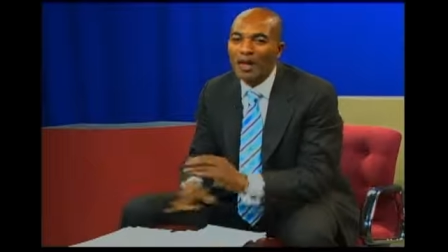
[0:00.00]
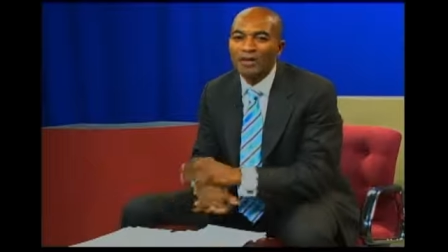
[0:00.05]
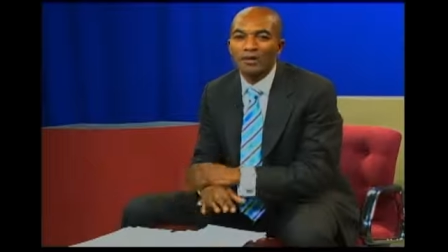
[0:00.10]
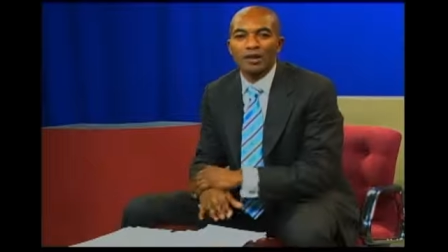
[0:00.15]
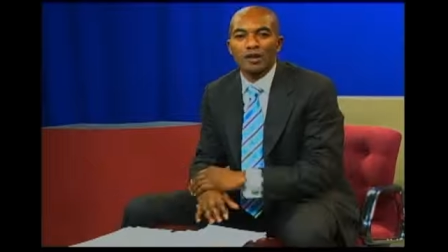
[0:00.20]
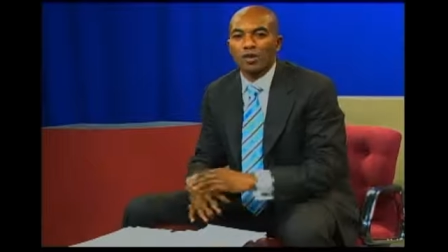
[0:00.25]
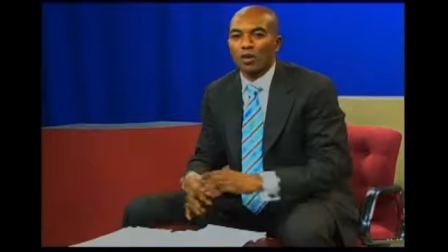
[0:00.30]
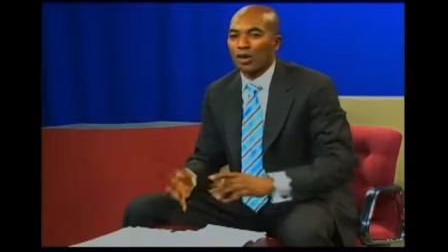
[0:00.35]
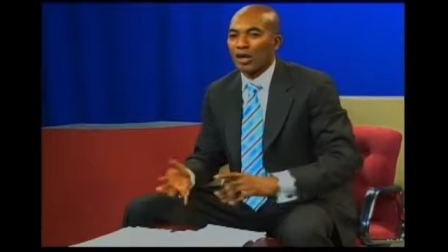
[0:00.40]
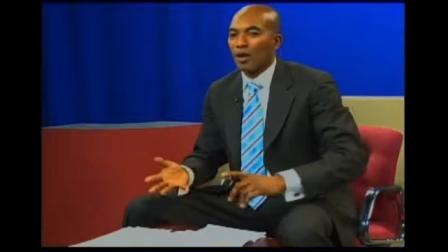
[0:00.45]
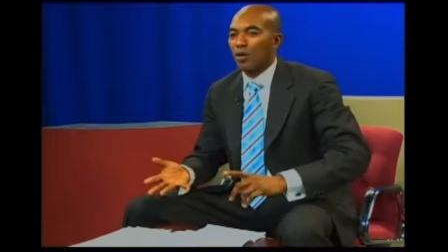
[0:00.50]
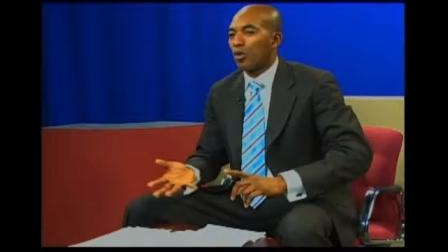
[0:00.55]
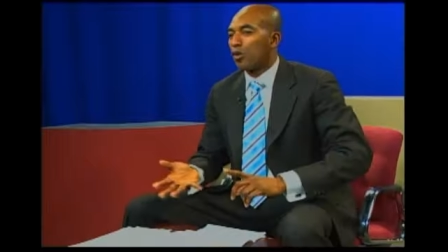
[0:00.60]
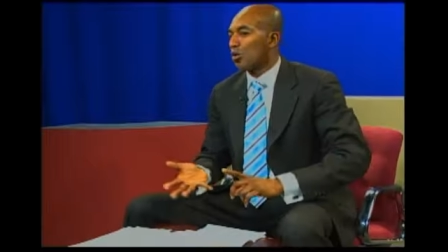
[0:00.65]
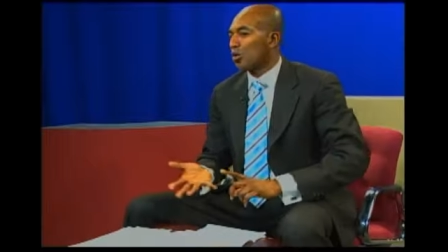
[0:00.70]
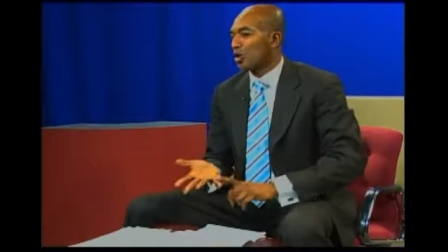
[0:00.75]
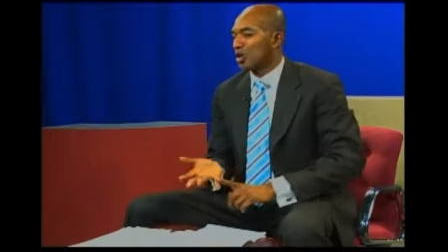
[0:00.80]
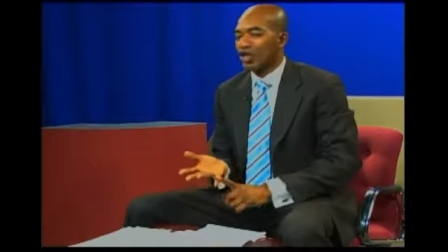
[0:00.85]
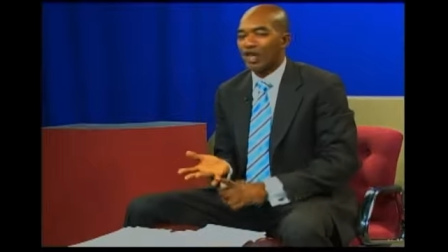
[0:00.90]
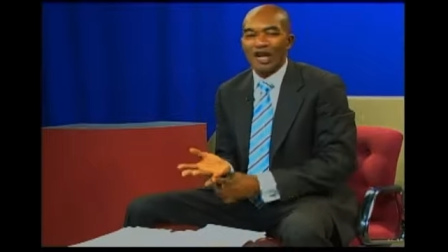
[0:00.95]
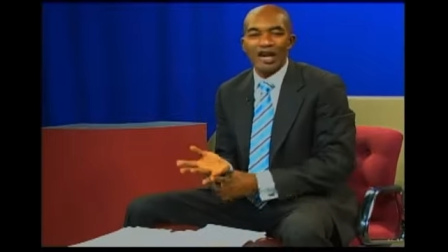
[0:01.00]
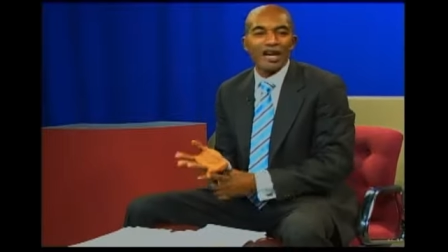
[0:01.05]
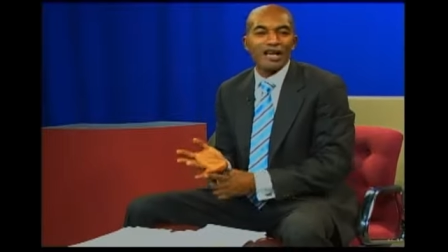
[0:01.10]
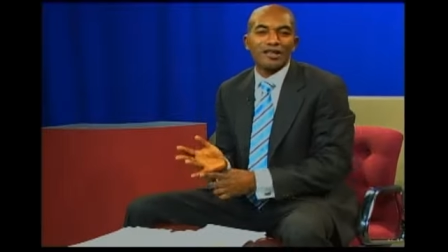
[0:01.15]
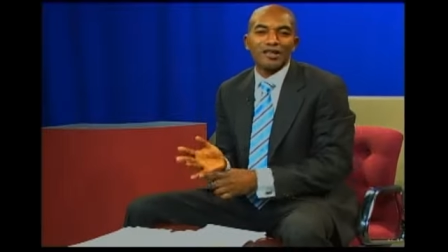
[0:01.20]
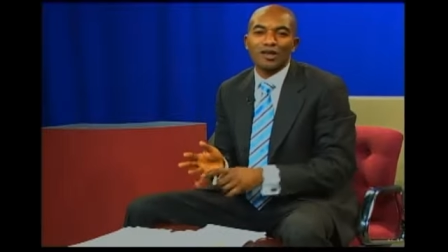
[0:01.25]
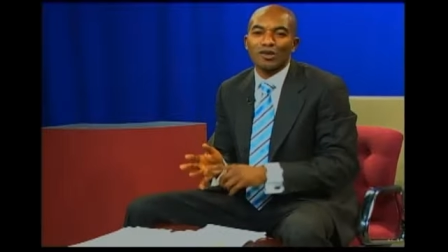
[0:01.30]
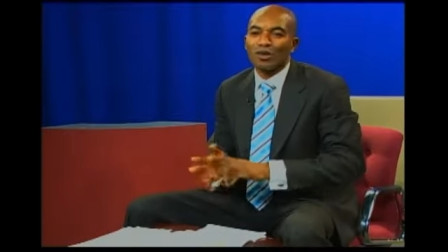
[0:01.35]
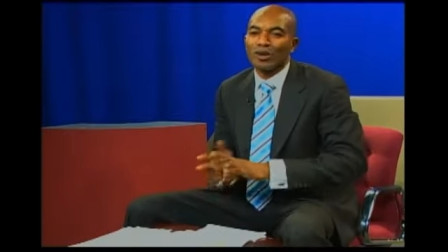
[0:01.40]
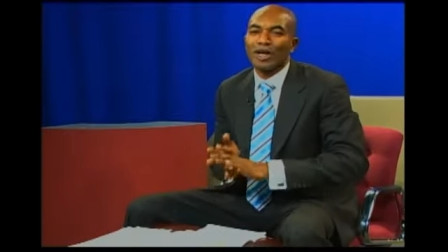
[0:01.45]
They don't want to go to church,
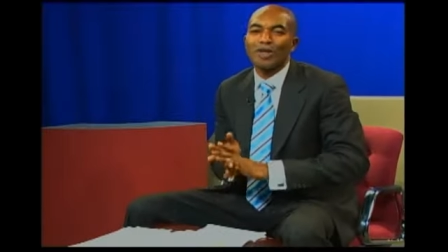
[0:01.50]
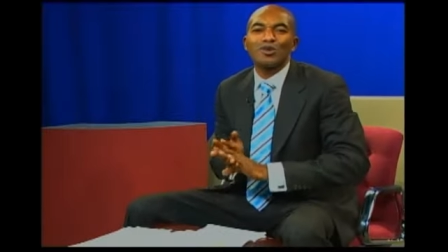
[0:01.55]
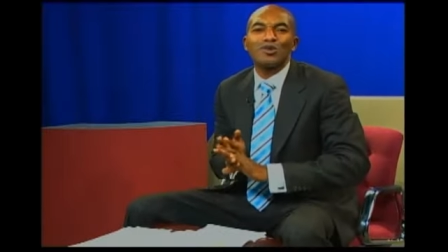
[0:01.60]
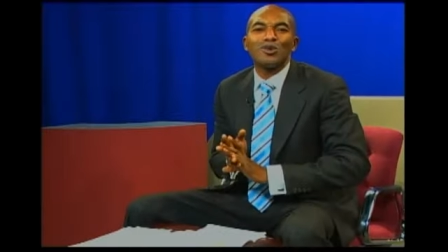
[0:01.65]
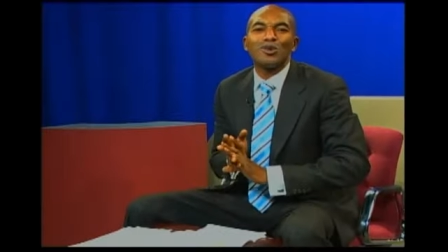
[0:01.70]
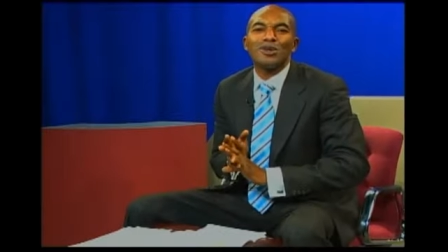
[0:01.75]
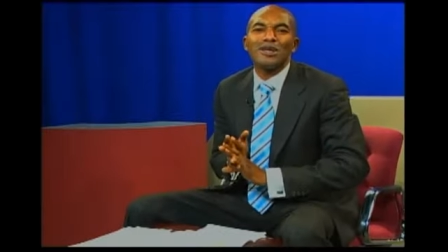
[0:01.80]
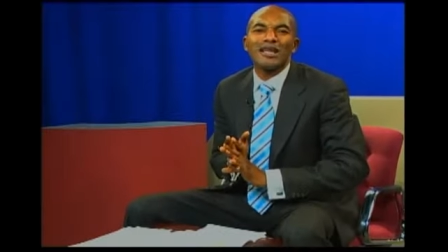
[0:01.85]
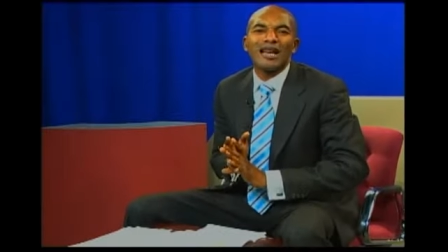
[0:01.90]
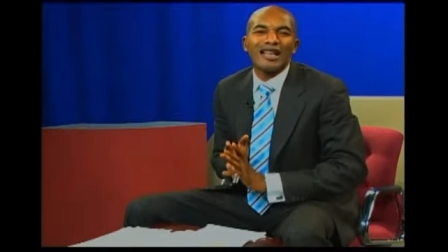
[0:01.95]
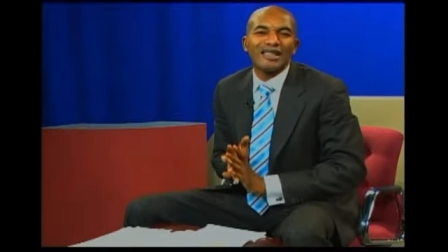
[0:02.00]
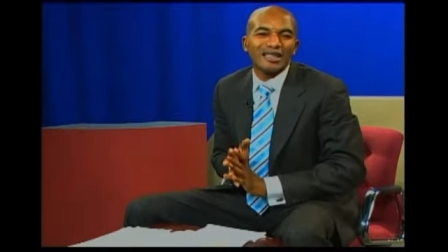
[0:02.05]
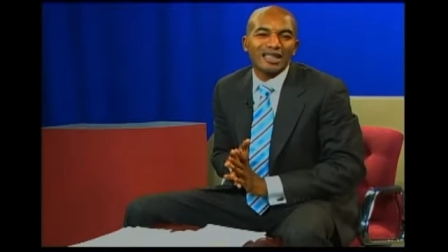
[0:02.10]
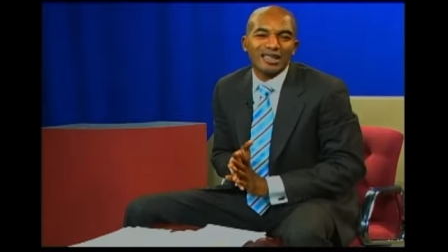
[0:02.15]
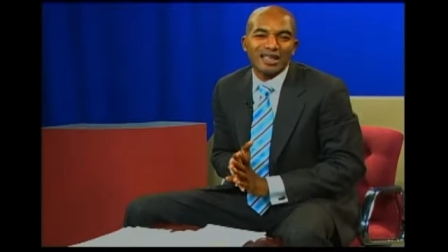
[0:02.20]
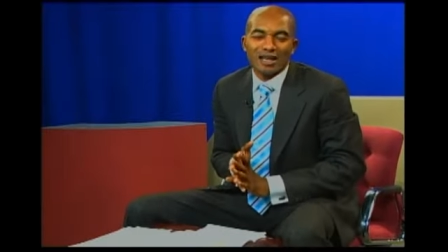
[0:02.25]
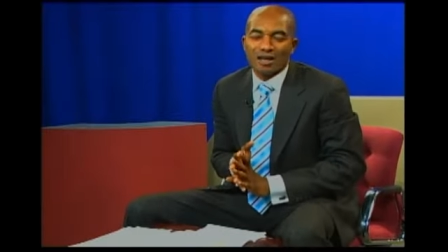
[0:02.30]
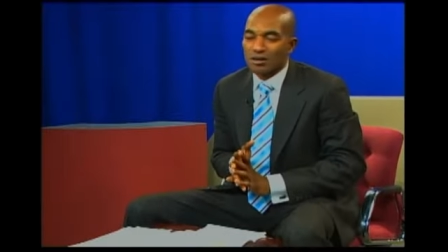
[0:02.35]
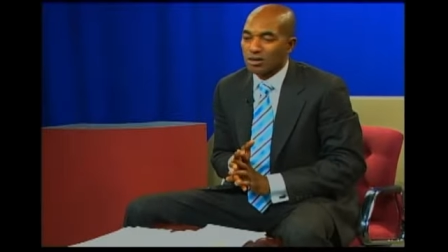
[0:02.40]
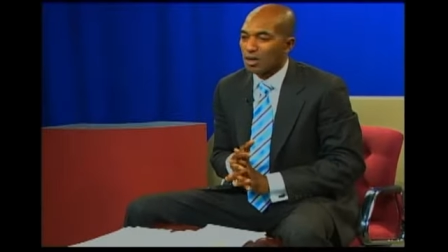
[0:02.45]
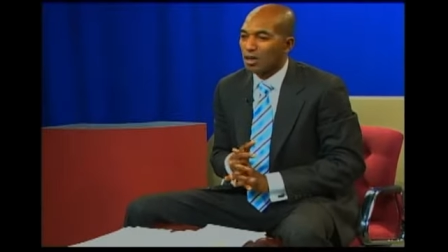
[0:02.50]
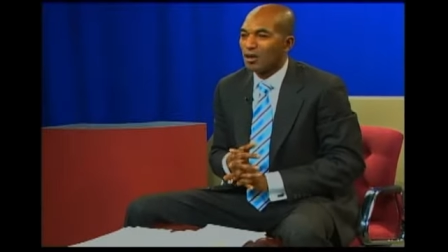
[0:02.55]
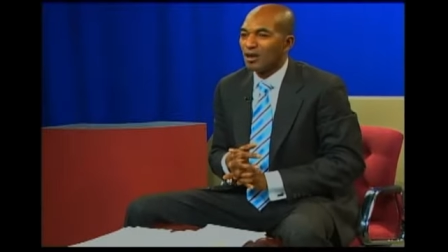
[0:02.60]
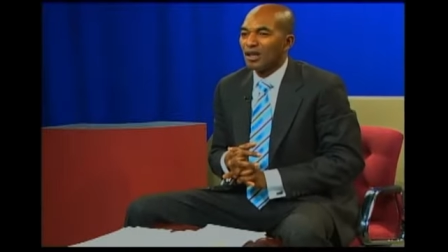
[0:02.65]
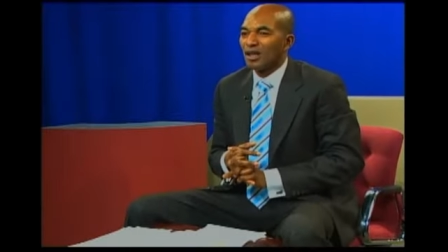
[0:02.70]
they don't want to do nothing else.